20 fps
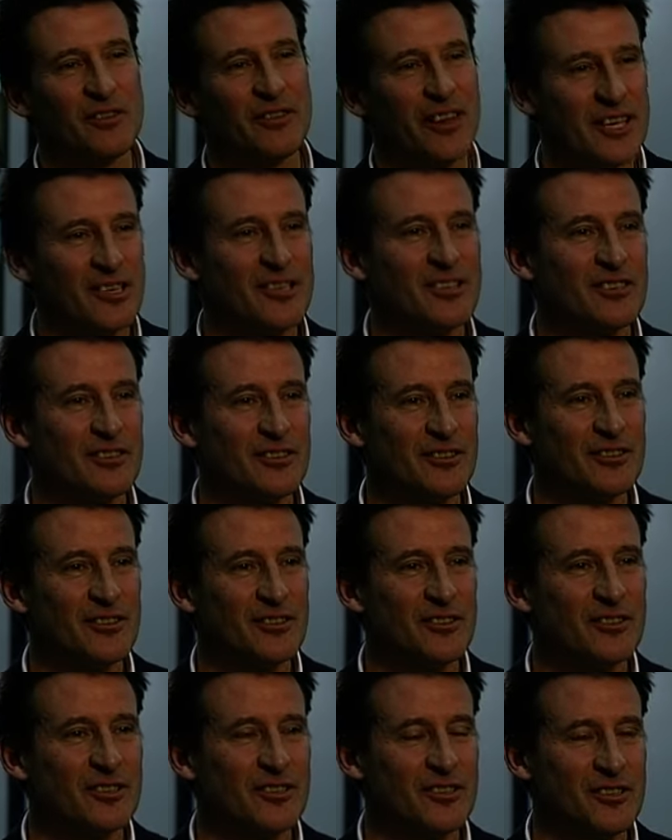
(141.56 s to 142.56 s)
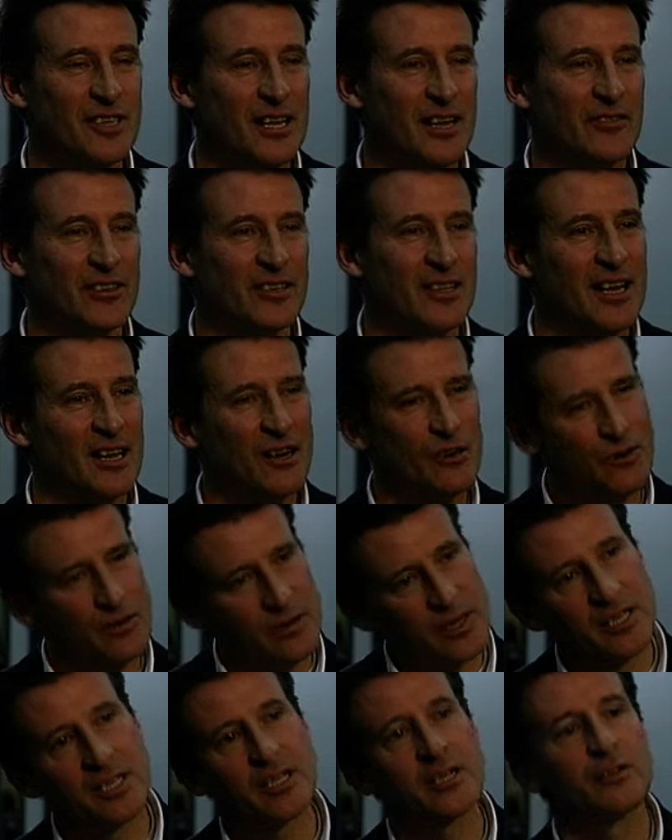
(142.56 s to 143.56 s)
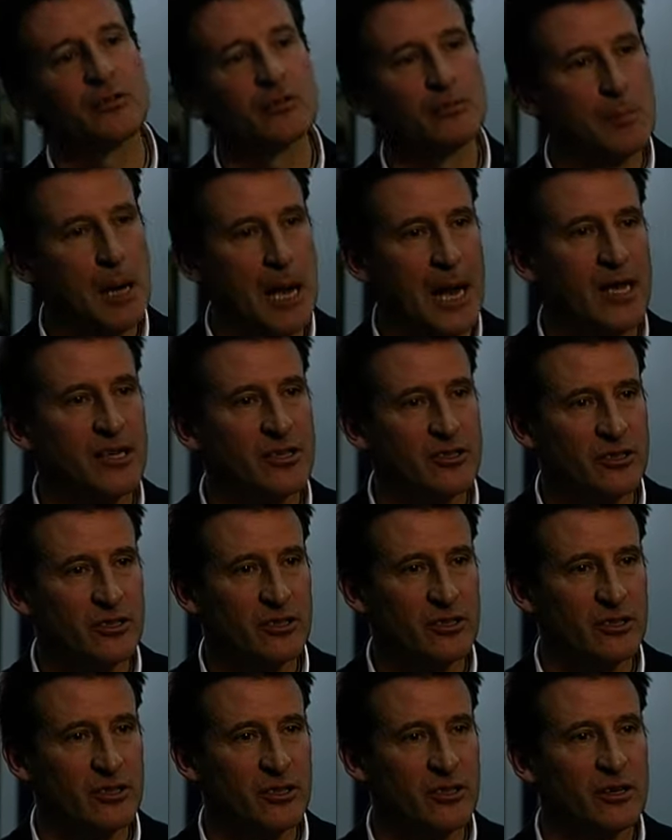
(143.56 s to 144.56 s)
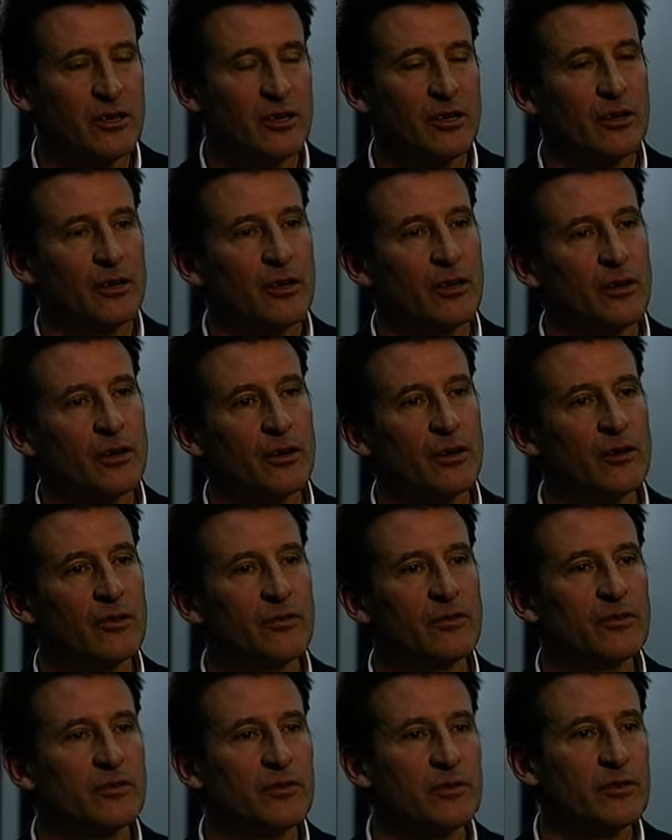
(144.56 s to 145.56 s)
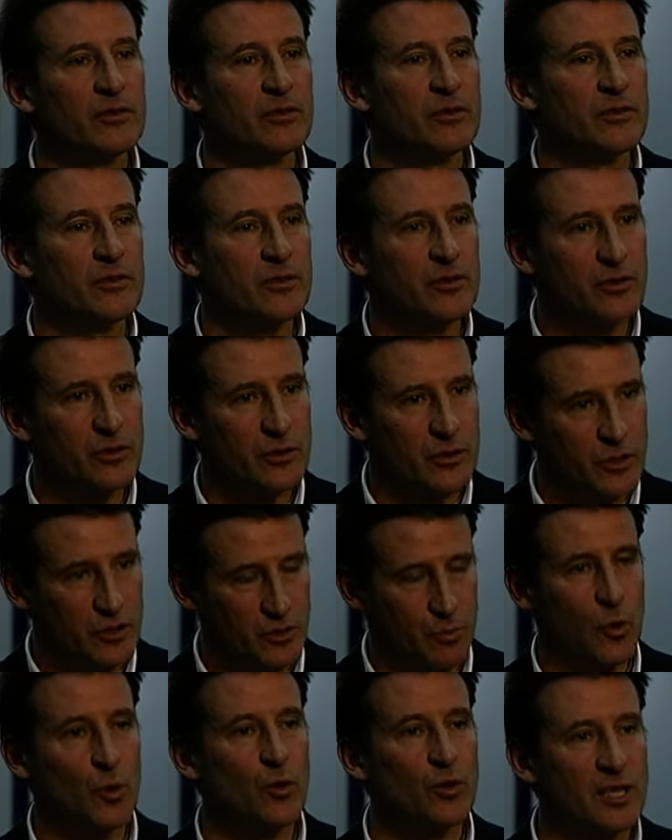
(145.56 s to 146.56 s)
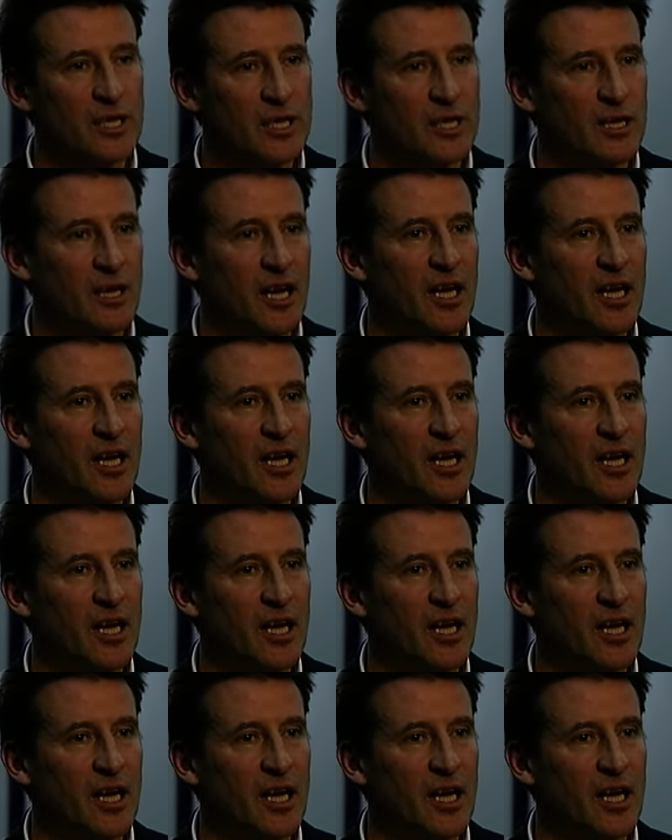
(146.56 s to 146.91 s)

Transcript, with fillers: of excellence and just having that critical mass of sporting